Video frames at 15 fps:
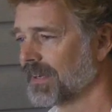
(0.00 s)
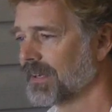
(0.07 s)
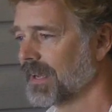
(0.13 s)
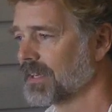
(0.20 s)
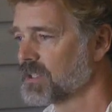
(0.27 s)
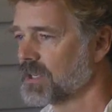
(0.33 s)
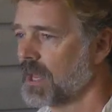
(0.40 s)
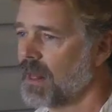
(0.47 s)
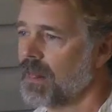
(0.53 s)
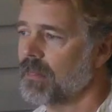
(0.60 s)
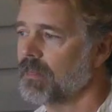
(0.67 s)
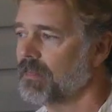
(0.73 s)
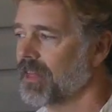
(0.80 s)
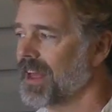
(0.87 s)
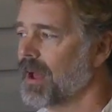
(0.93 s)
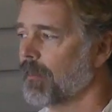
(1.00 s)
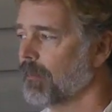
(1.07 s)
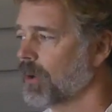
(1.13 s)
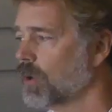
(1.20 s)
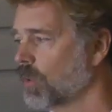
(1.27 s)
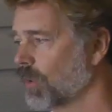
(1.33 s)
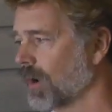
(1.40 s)
against
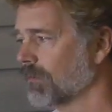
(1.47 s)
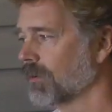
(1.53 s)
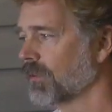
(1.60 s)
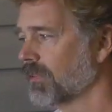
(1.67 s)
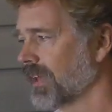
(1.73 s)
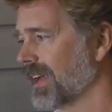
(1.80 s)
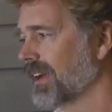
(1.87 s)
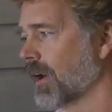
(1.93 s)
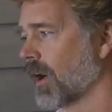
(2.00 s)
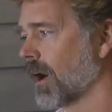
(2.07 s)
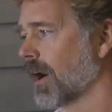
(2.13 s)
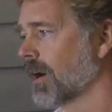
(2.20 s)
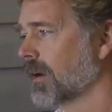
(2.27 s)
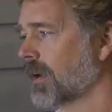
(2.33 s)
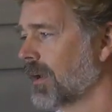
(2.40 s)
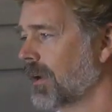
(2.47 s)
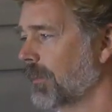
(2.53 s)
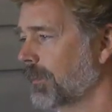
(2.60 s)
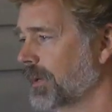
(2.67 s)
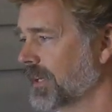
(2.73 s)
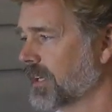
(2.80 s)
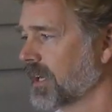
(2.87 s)
them, whoever they are,
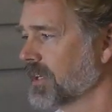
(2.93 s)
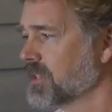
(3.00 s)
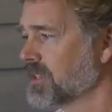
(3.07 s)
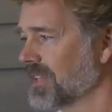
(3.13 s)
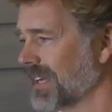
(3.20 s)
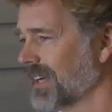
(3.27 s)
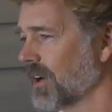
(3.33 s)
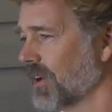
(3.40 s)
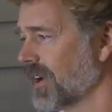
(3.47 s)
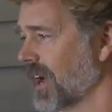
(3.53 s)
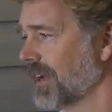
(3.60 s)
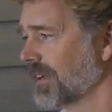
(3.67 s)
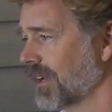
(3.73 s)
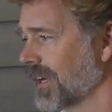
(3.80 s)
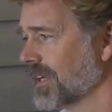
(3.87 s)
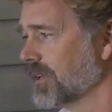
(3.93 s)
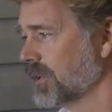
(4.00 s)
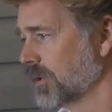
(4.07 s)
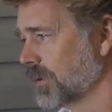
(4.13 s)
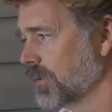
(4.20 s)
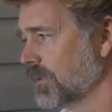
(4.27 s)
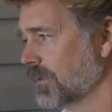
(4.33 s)
because they are not like
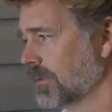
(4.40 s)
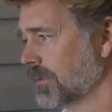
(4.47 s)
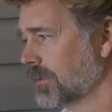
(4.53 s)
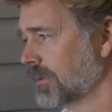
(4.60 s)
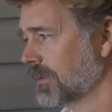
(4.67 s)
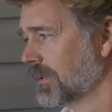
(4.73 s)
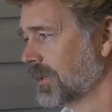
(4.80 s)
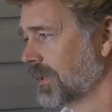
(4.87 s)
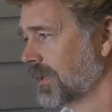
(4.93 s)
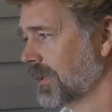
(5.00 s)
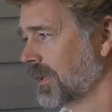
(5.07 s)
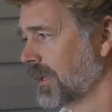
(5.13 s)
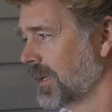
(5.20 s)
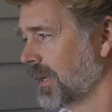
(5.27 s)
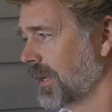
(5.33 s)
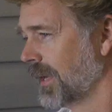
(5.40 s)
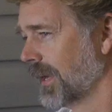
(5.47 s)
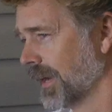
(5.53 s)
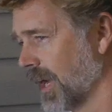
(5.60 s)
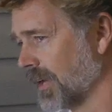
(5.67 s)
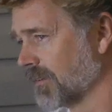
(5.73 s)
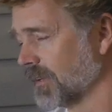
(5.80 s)
you.
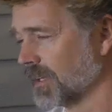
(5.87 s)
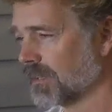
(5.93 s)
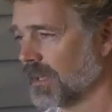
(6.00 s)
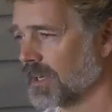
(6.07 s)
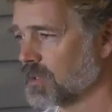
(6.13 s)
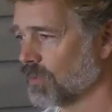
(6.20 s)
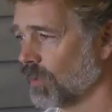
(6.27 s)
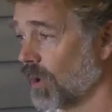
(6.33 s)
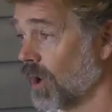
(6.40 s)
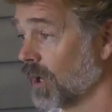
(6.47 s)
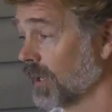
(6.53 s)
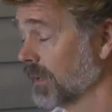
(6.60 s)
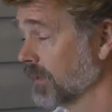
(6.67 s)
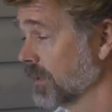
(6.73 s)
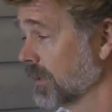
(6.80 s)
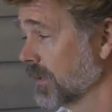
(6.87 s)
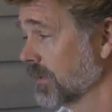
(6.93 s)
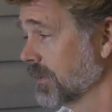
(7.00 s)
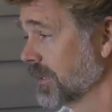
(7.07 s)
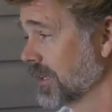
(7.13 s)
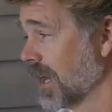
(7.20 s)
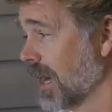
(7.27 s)
And I think that's wrong
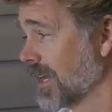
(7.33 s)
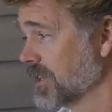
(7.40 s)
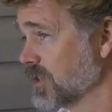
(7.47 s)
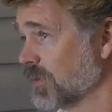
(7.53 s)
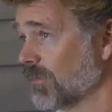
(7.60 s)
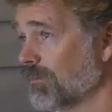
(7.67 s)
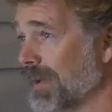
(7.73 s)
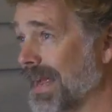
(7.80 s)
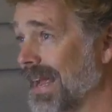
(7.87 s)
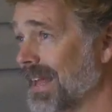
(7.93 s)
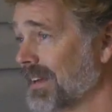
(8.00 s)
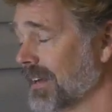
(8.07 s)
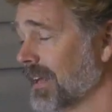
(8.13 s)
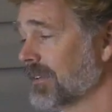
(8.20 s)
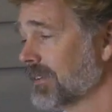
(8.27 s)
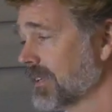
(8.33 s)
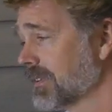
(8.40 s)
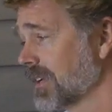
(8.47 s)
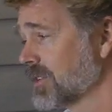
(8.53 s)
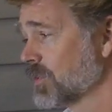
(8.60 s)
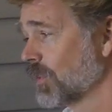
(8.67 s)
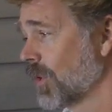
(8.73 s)
in the eyes of man, and I think
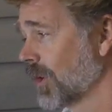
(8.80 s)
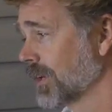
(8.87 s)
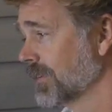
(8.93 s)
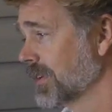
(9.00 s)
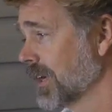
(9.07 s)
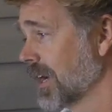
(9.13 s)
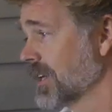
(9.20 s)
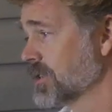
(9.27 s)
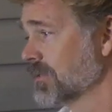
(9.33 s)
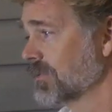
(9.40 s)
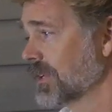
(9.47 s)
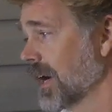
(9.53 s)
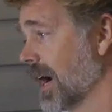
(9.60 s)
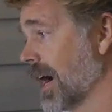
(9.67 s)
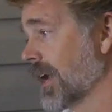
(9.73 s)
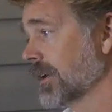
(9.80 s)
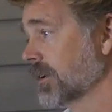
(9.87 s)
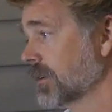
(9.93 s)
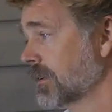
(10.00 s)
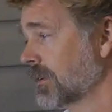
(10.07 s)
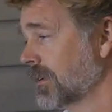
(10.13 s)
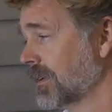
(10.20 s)
that's wrong in the eyes of God.
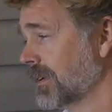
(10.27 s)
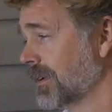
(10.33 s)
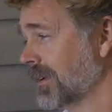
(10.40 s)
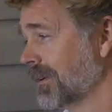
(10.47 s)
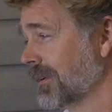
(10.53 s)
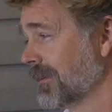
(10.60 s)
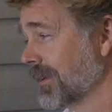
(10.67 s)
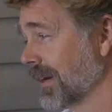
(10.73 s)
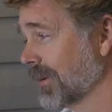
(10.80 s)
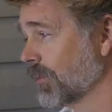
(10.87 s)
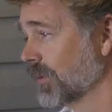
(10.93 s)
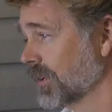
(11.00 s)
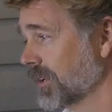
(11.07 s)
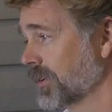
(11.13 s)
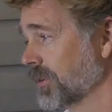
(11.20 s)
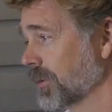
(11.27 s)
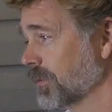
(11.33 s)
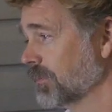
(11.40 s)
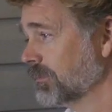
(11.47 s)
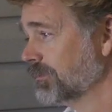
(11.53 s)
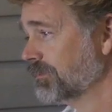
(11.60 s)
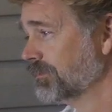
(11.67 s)
I really do.